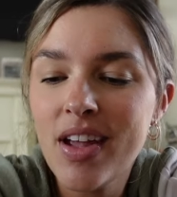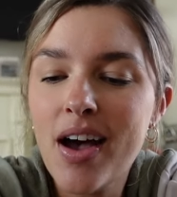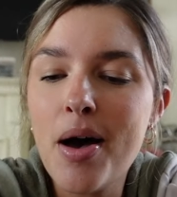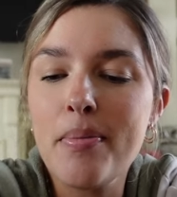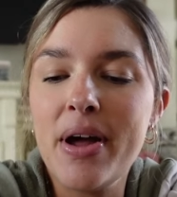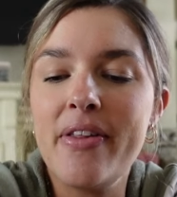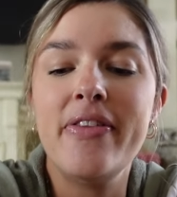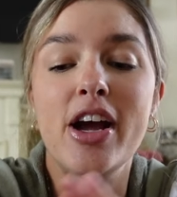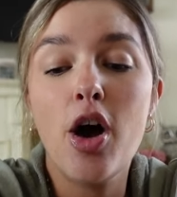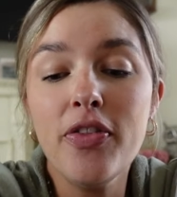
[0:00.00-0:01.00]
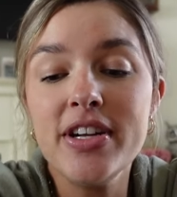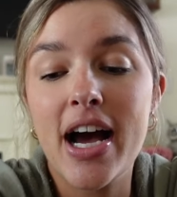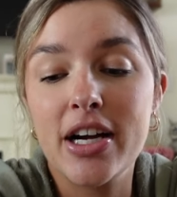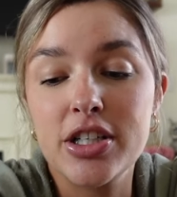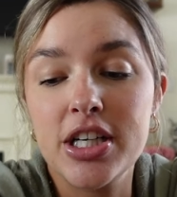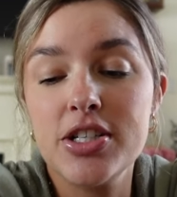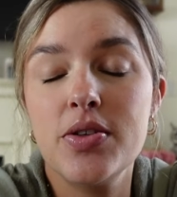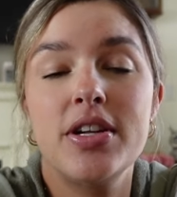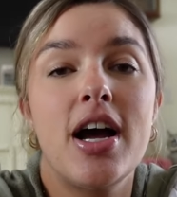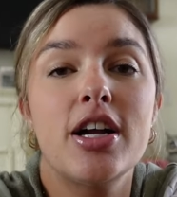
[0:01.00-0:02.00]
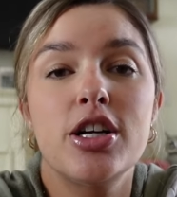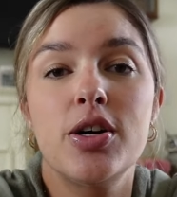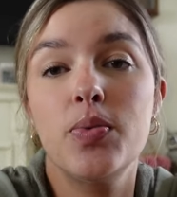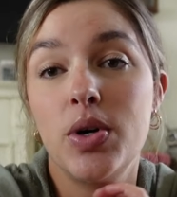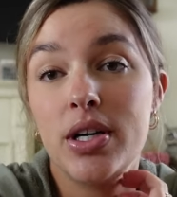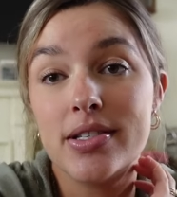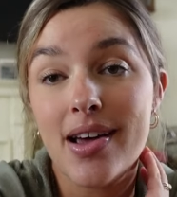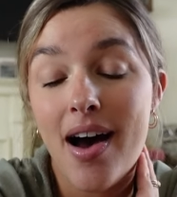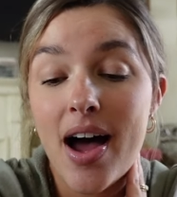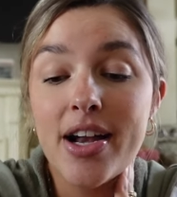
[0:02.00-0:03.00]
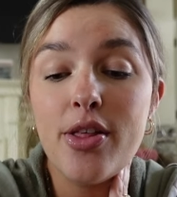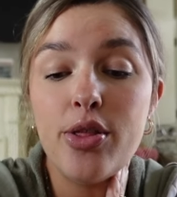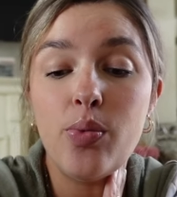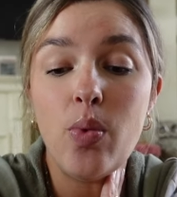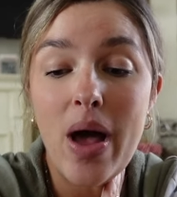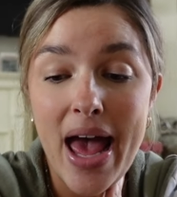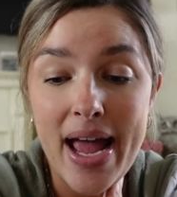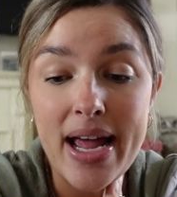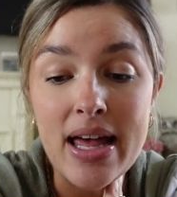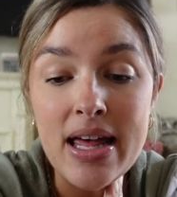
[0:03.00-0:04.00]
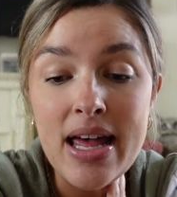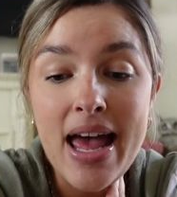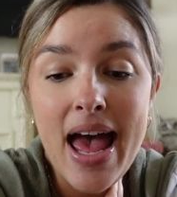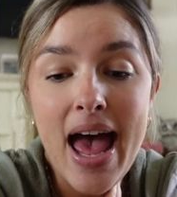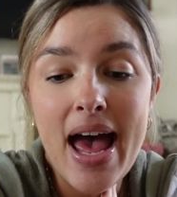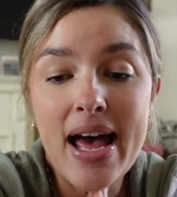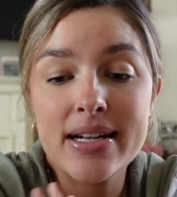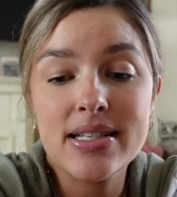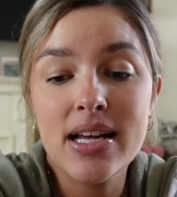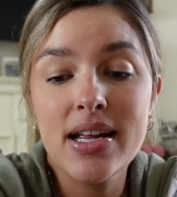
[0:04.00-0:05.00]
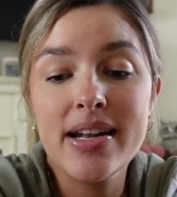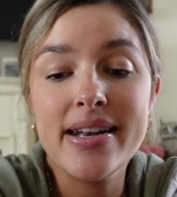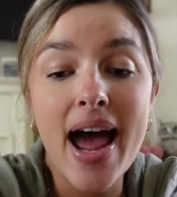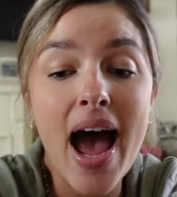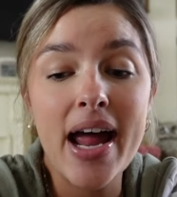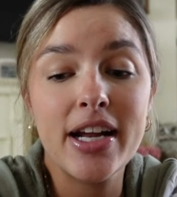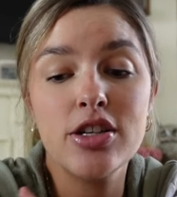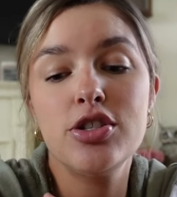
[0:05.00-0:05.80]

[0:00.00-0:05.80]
Um, and then they called the doctor. So the doctor was on the way at nine.